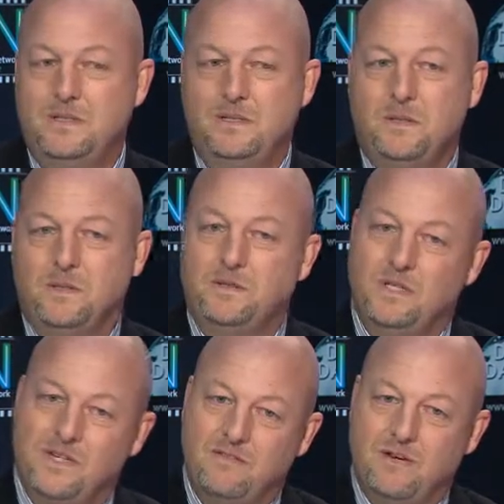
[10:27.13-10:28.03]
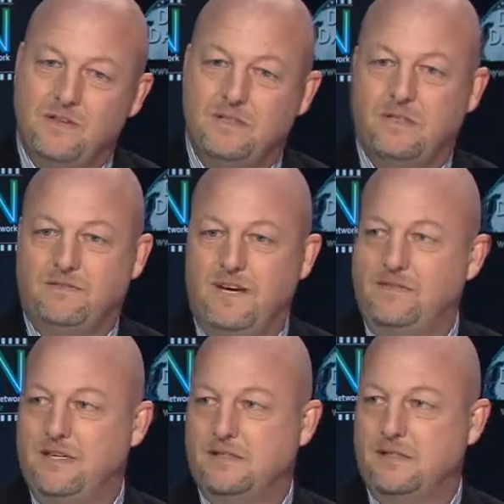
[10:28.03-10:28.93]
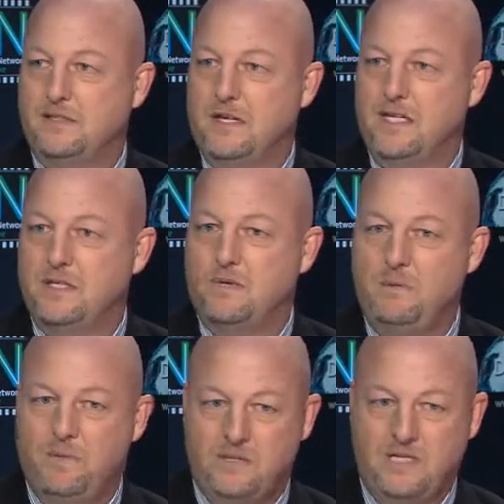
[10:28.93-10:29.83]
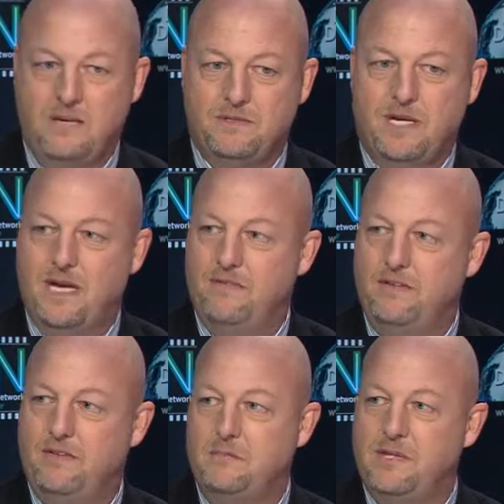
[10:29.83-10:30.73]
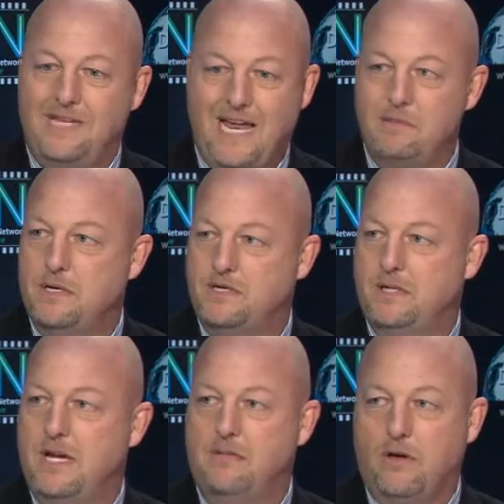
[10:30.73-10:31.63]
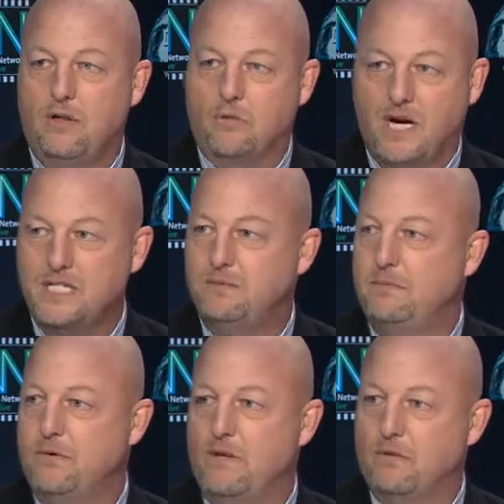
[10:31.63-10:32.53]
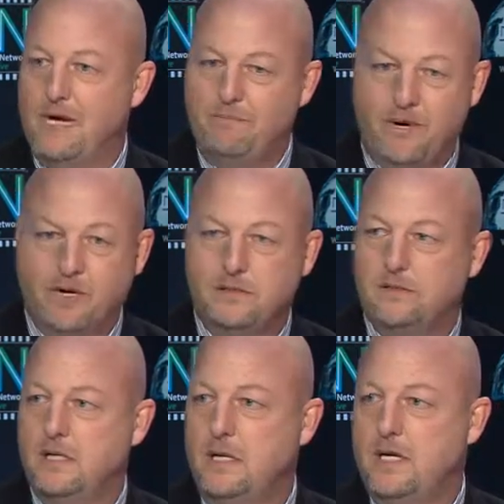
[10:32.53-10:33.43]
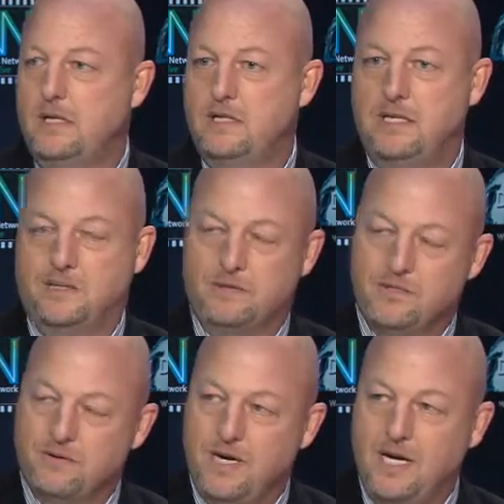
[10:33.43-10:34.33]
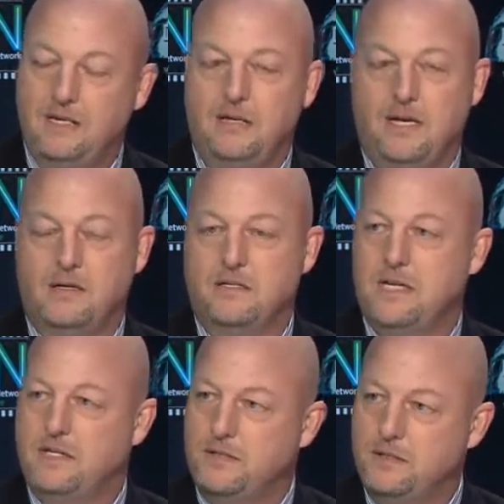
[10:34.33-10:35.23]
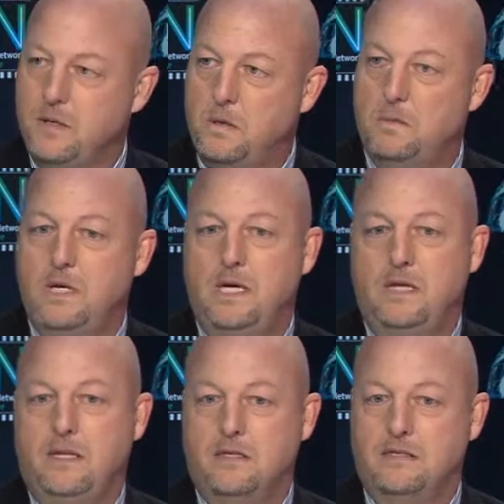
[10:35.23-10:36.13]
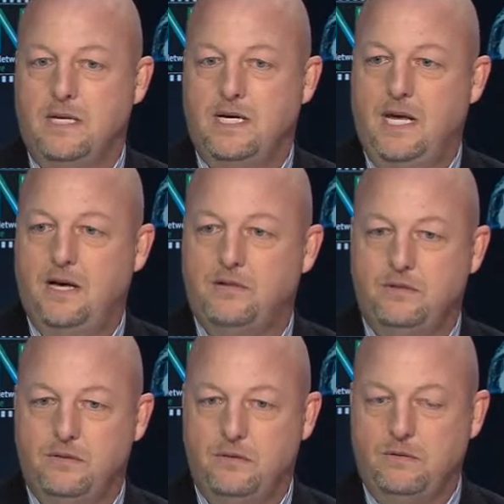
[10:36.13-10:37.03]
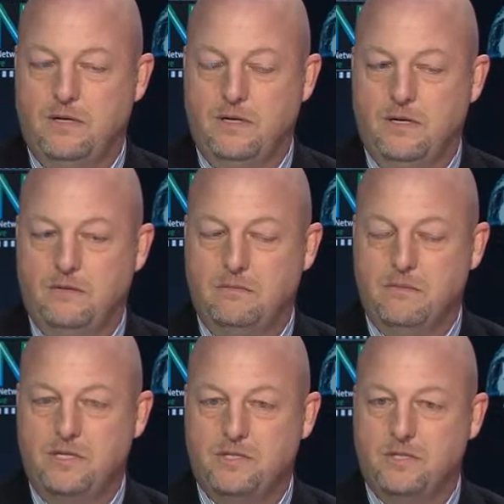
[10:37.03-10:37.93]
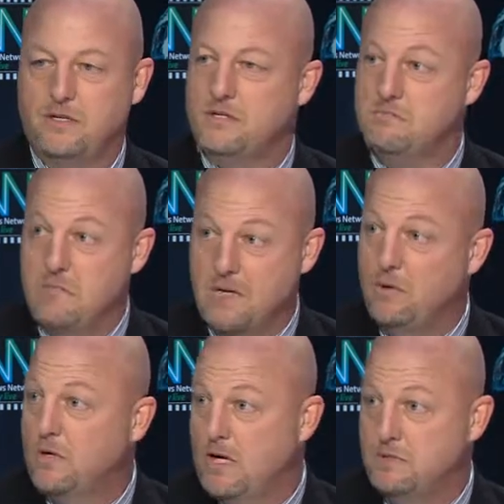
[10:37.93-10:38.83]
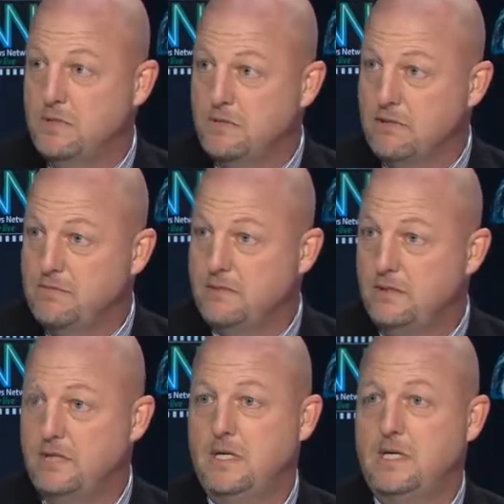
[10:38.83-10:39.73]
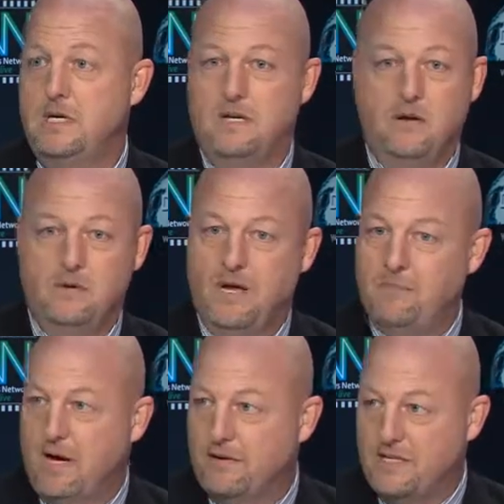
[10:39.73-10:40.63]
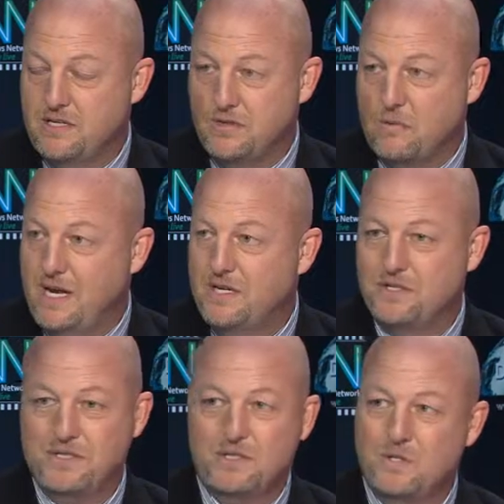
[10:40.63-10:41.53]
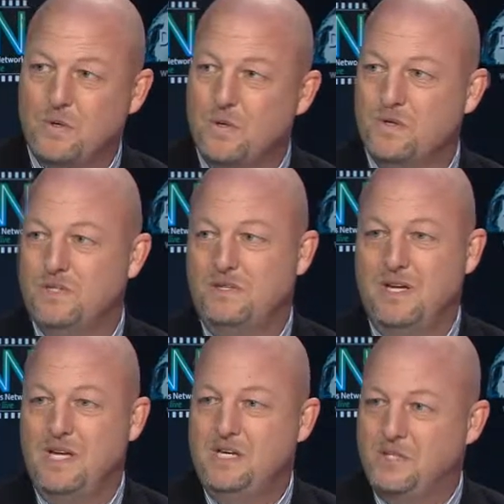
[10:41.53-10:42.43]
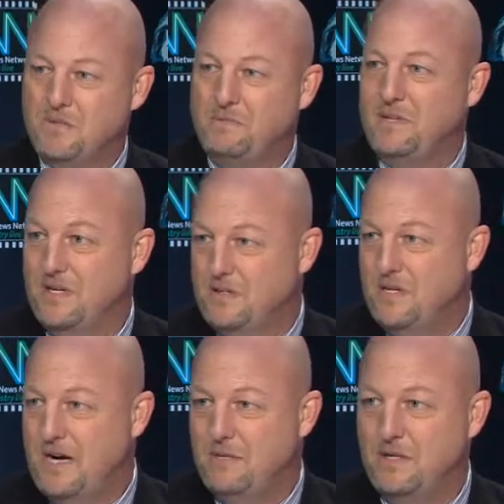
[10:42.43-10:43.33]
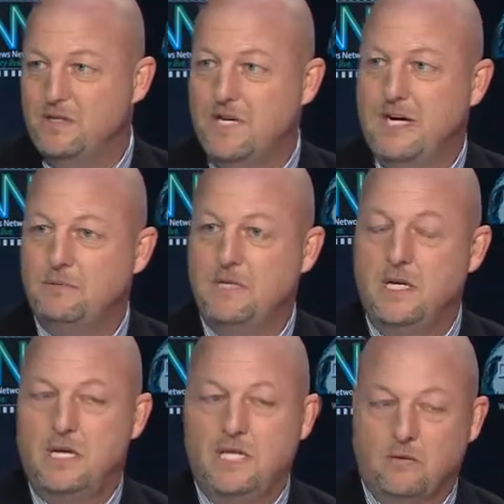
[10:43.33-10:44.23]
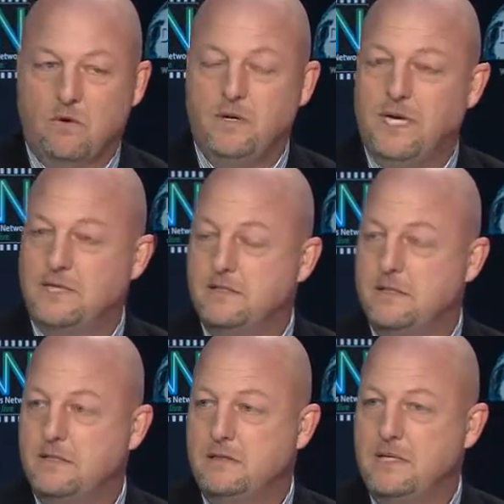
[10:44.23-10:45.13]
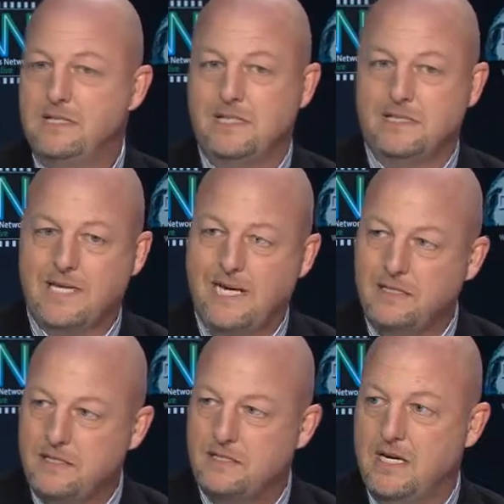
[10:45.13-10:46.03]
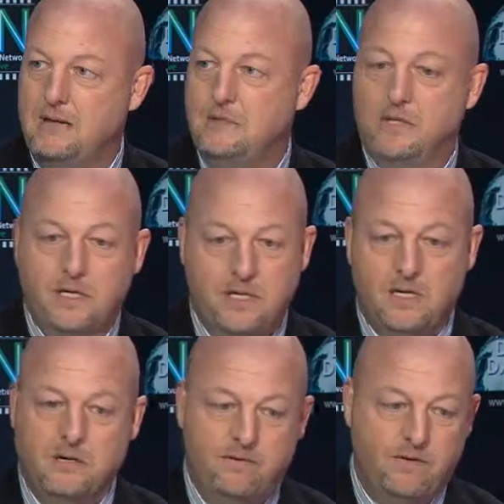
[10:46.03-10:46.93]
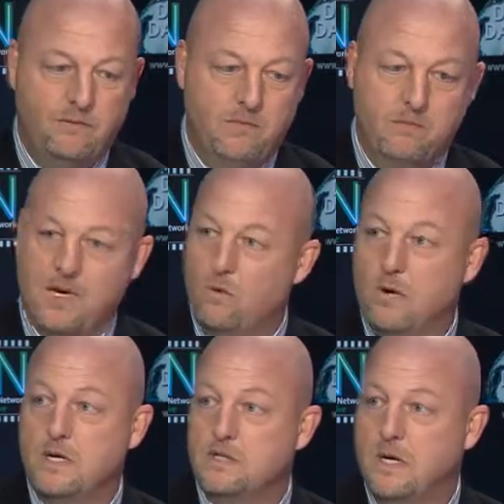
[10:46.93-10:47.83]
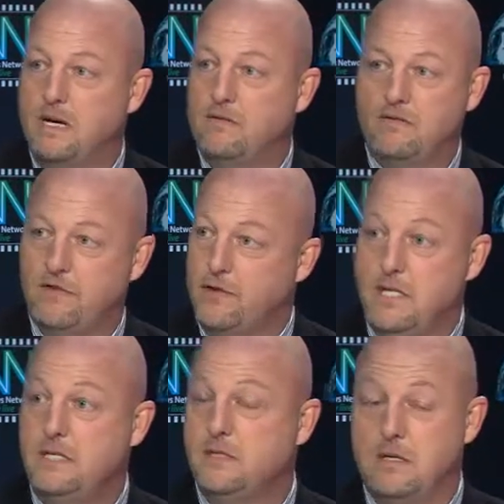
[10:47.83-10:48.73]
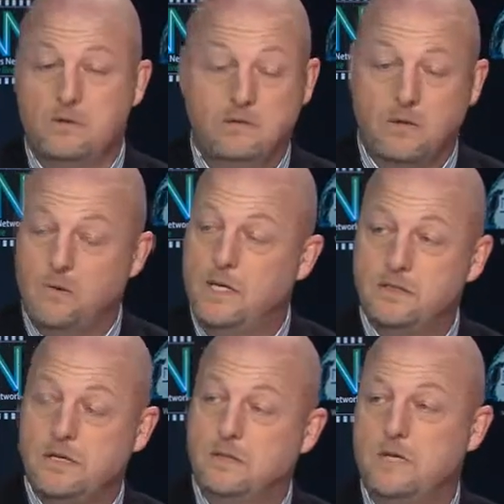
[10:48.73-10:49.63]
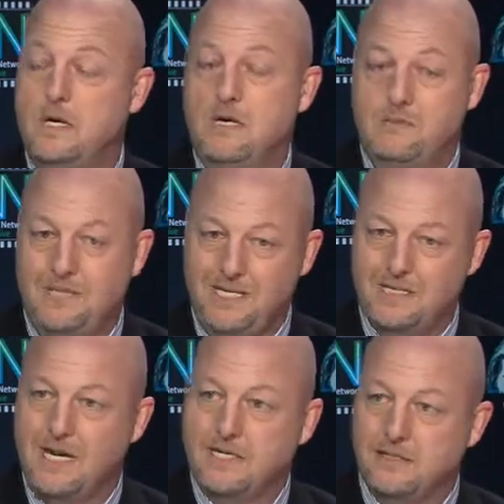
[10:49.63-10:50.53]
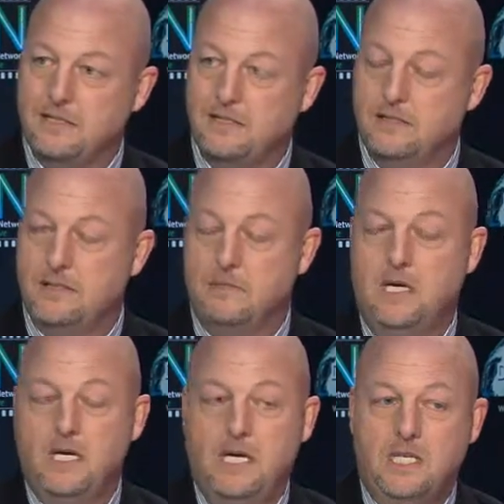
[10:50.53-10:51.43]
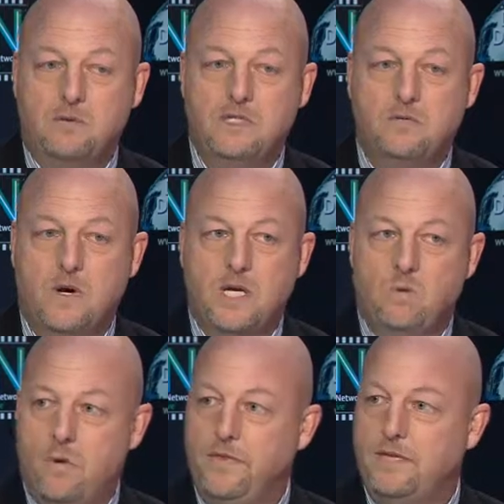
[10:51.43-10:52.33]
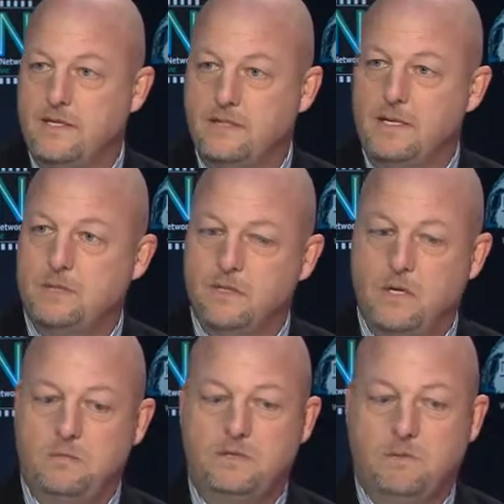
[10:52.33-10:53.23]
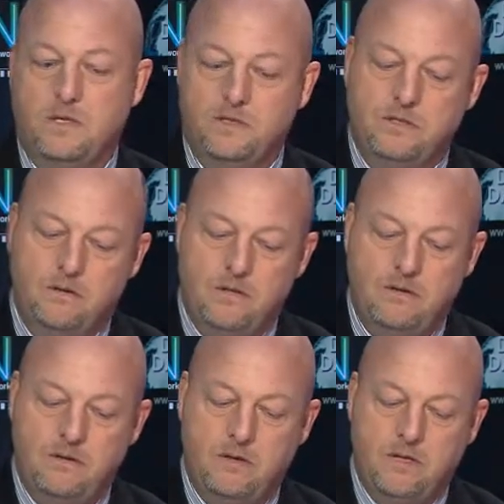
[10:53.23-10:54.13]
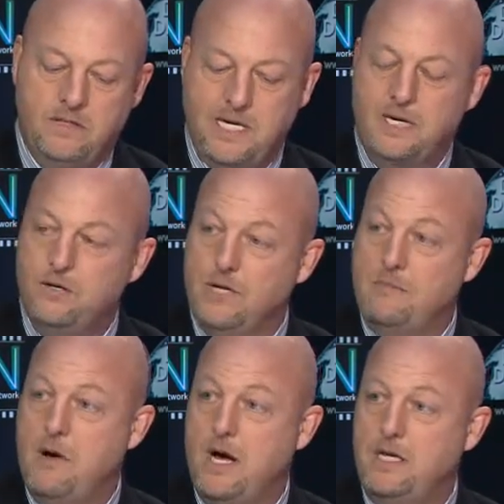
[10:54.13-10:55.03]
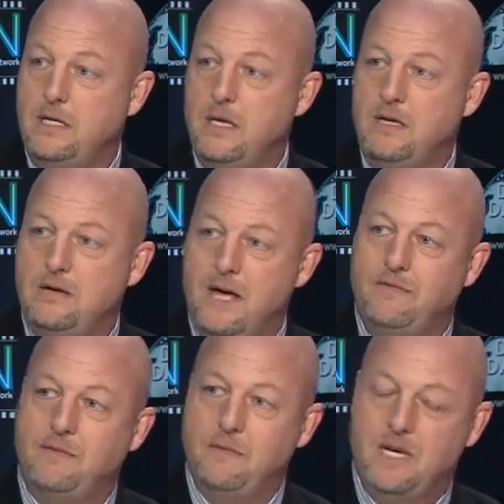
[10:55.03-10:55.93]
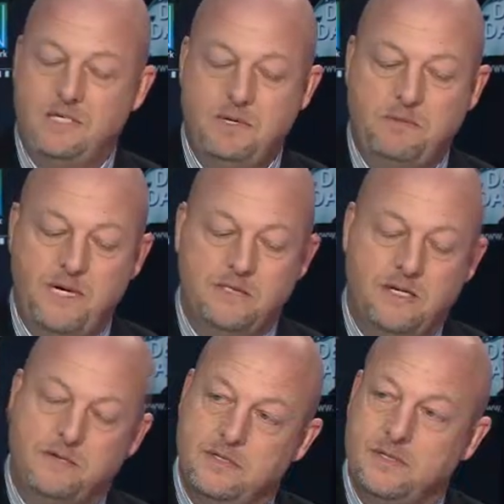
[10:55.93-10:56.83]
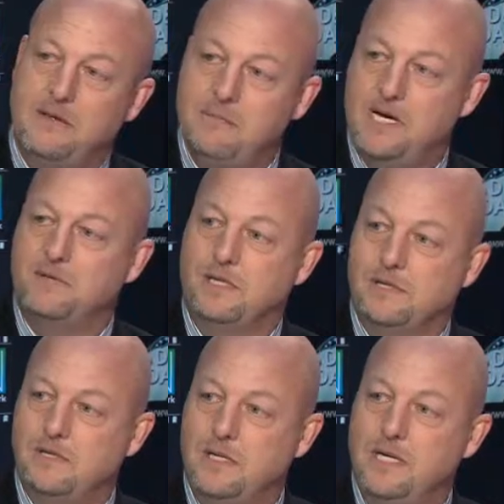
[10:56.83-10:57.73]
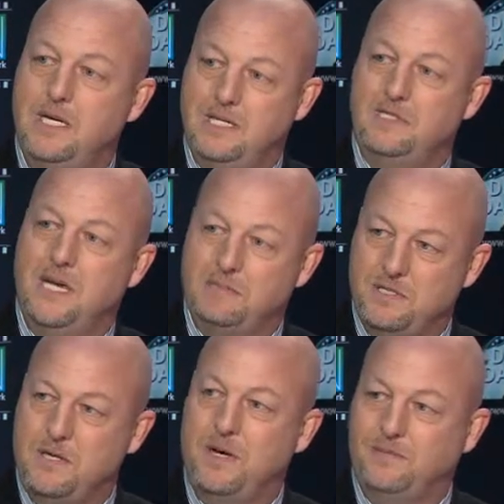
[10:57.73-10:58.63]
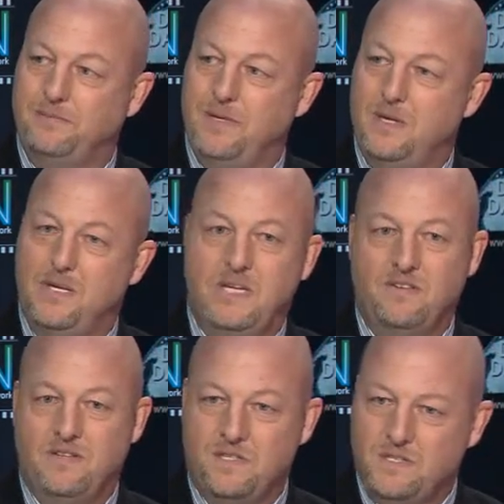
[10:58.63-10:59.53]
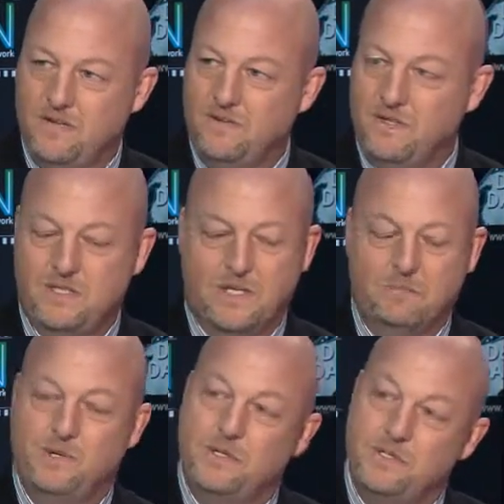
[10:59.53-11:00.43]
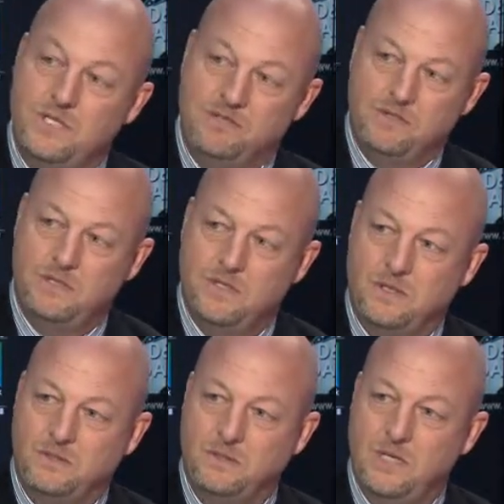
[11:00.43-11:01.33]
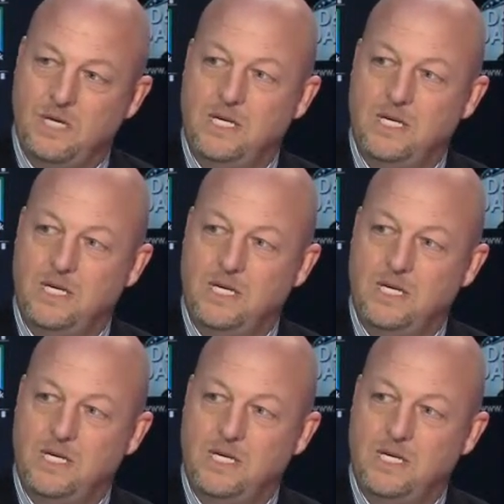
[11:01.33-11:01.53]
So to convert 5,000 sites, we put teams that have nothing but that mission. They have all the right parts. The techs are trained. They understand the scope. They understand how to ensure there's minimal customer disruption, not bothering the store managers in the stores and disrupting their time and their jobs, and then rolling out a system that's exactly the same, cookie cutter from no matter where it's at, if it's on the East Coast or the West Coast, the exact same system. And the reason why you want that same scope is because this data you're going to mine, it has to be based off the same metrics and the same design. If it's different, it's going to produce different results.